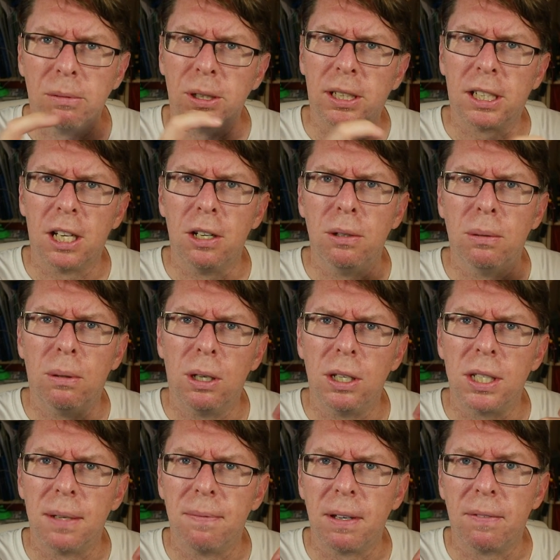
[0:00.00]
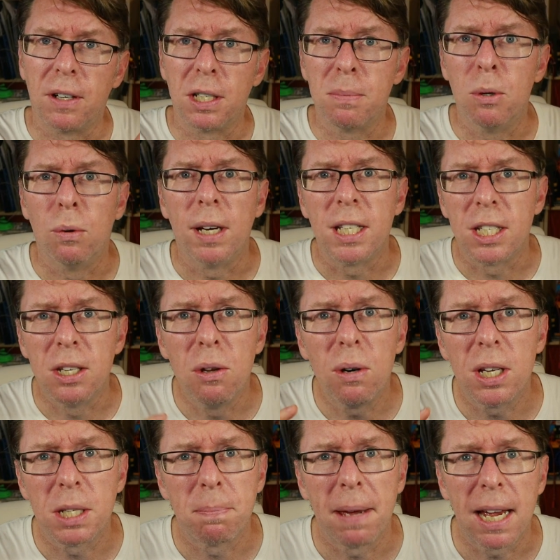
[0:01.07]
would go on something very small. It's
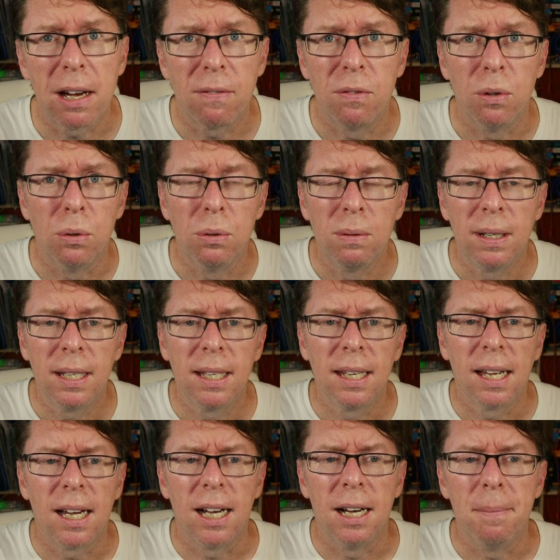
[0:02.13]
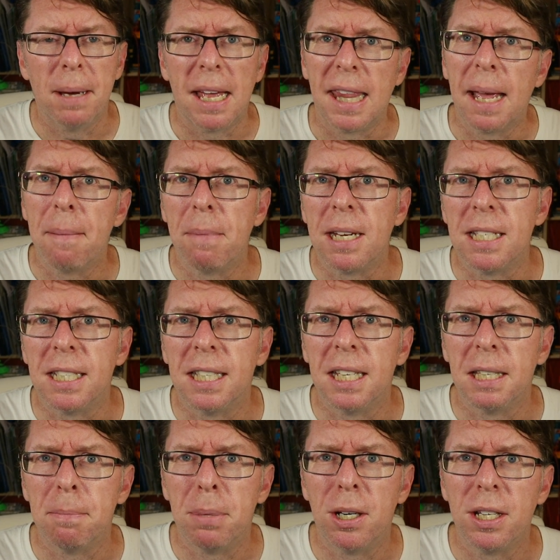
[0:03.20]
not as powerful. And that means
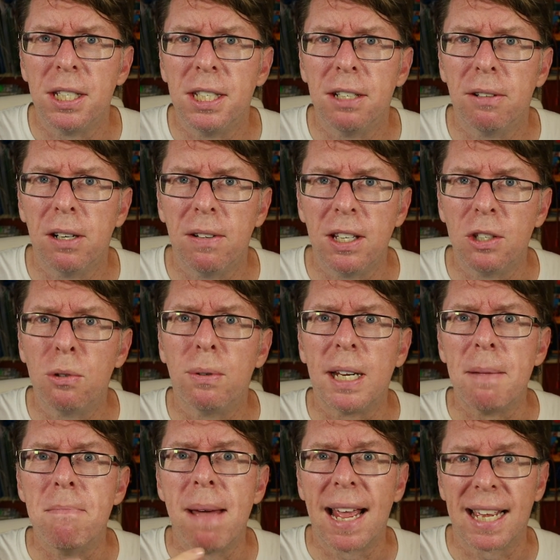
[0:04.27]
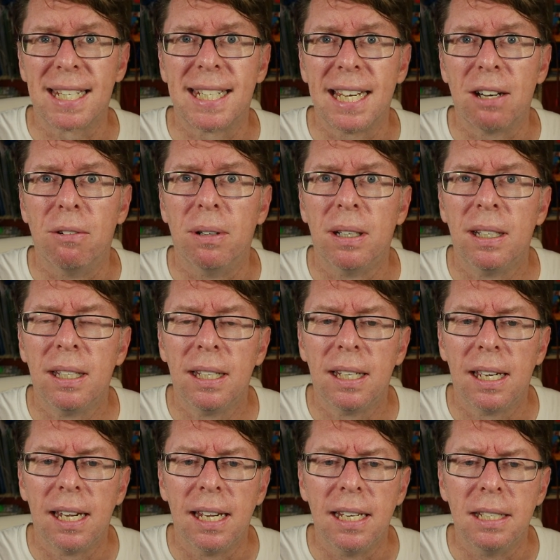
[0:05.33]
that the Pi Zero is already maxed out
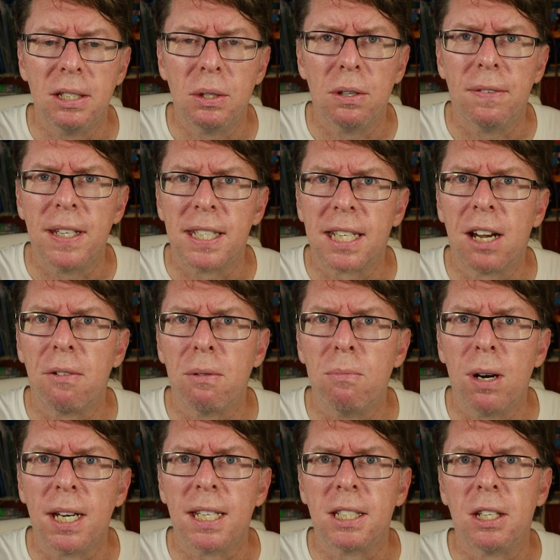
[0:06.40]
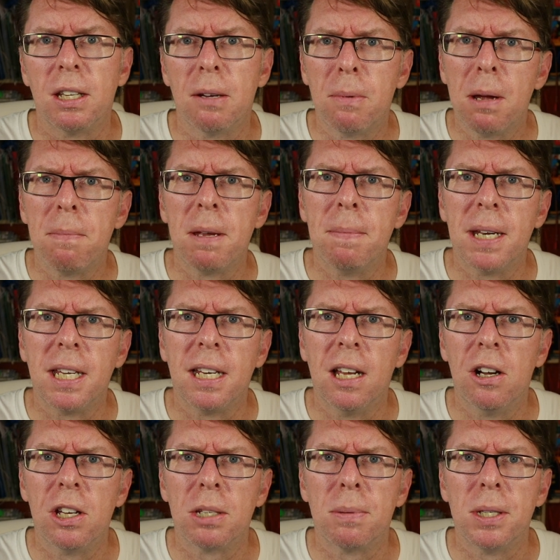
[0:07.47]
in sort of its current running, so there won't be many
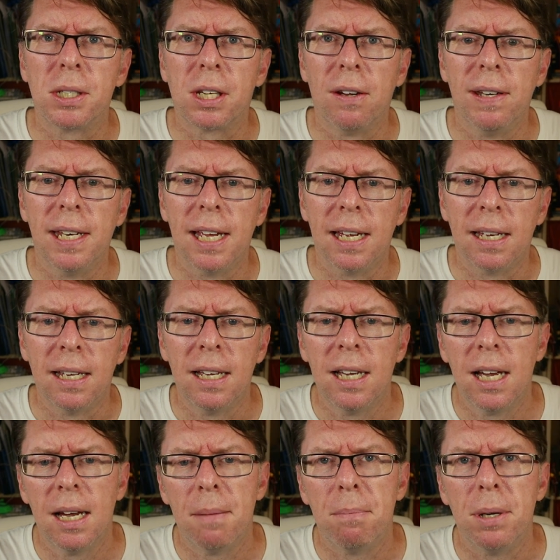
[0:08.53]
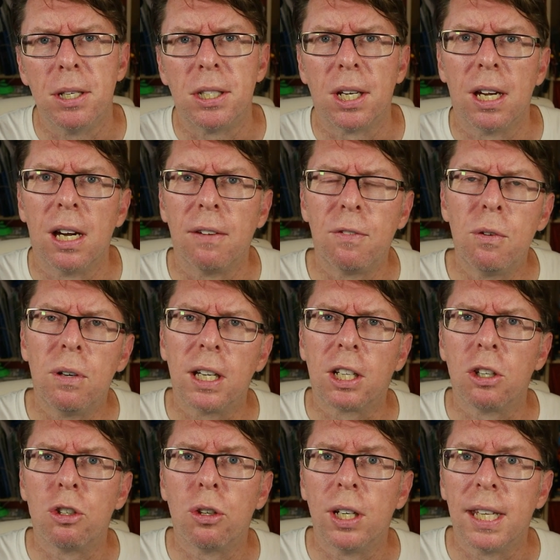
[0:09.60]
enhancements going there. But I thought I
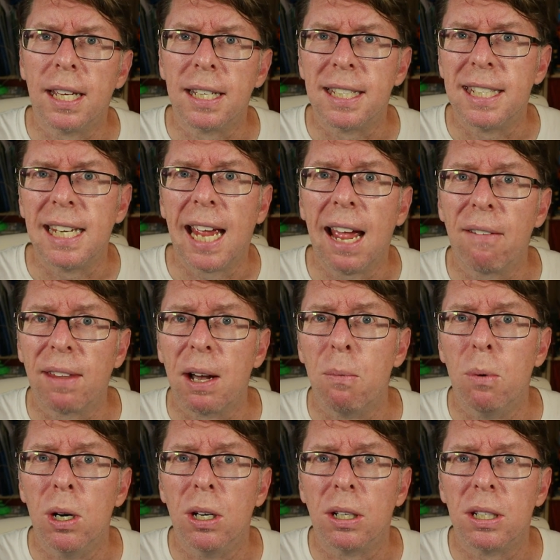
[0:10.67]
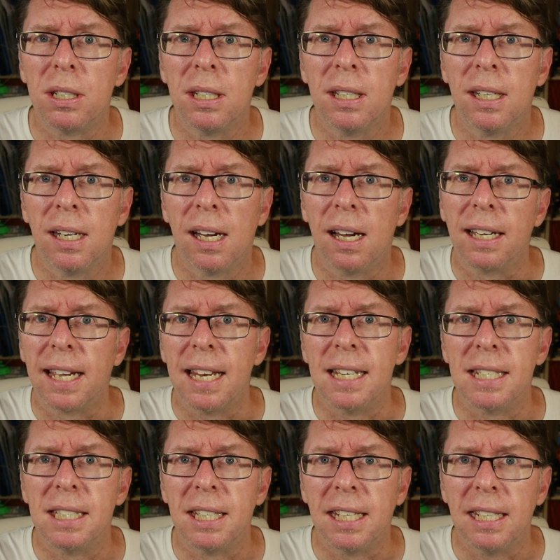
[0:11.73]
could try that to see how that worked
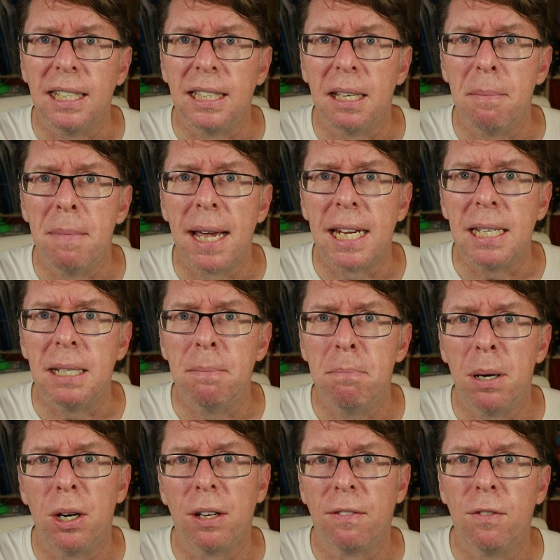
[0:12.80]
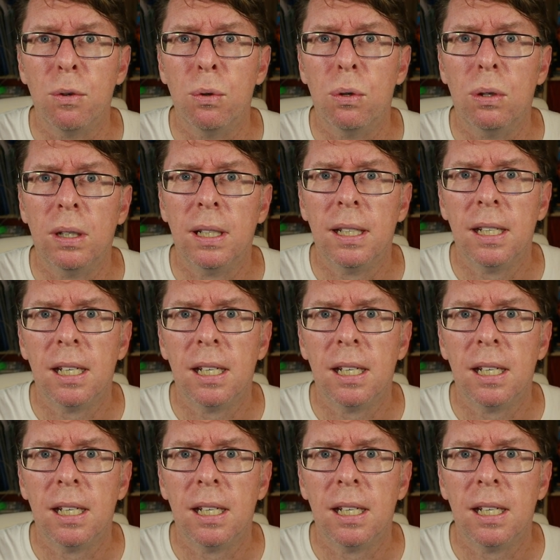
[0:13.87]
against the main Pi 4,